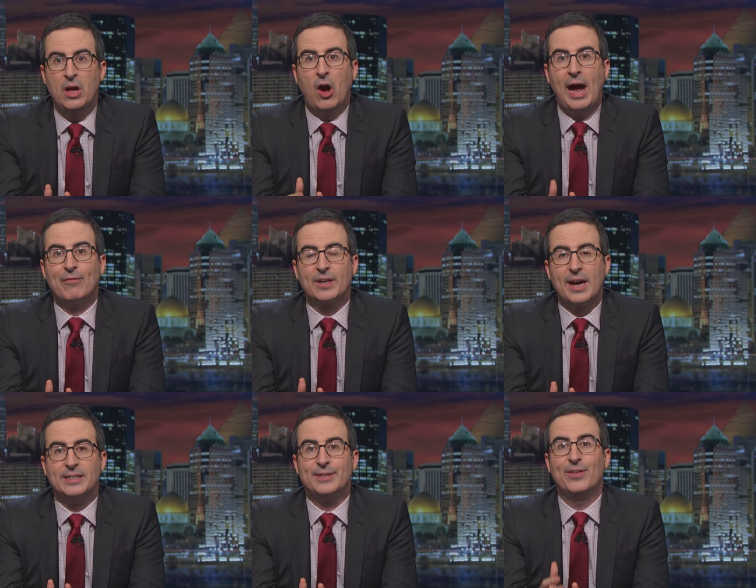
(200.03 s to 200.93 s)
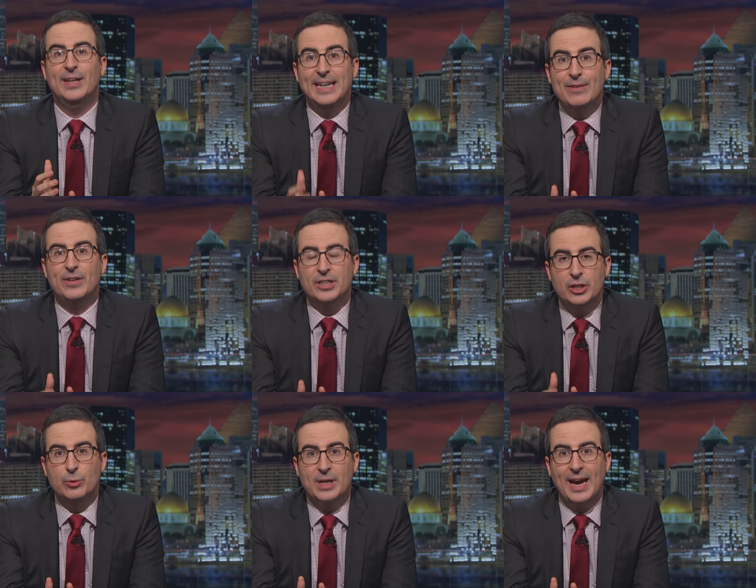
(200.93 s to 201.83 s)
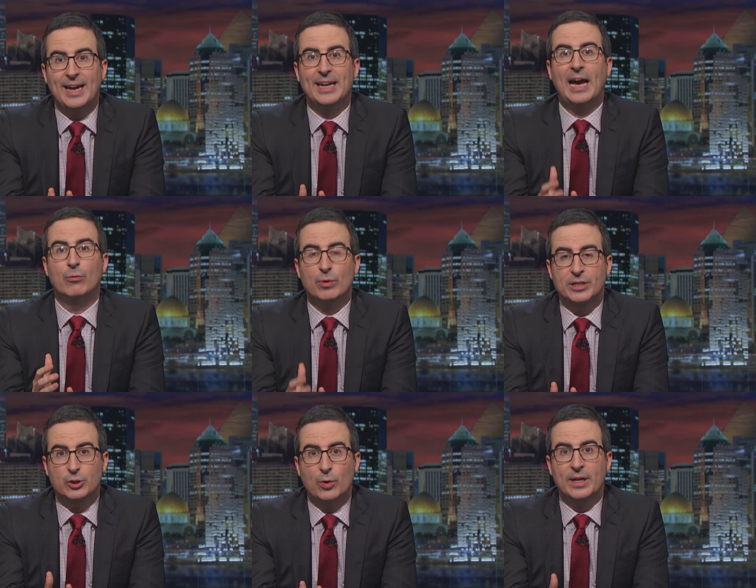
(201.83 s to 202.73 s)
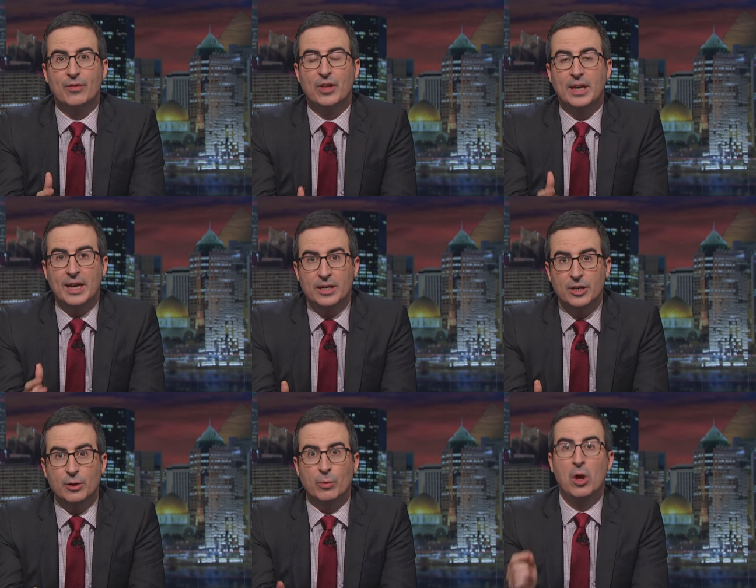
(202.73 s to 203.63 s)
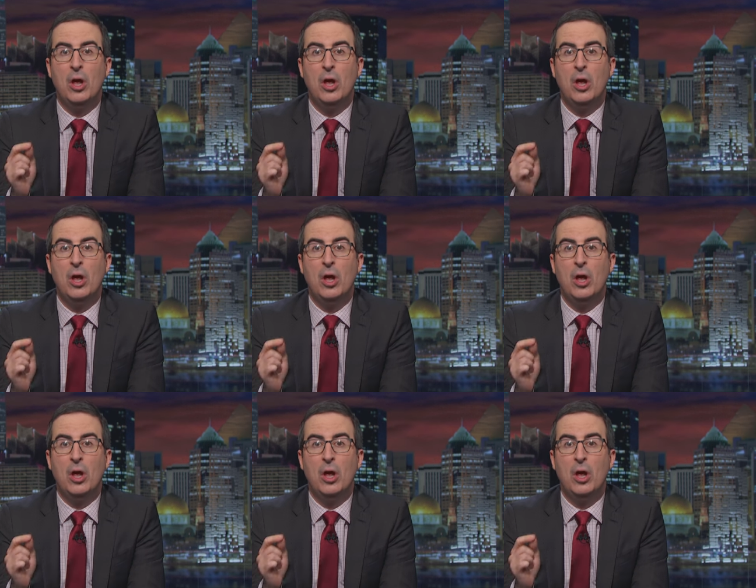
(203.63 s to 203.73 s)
are advocating for leaving the UK and rejoining the EU.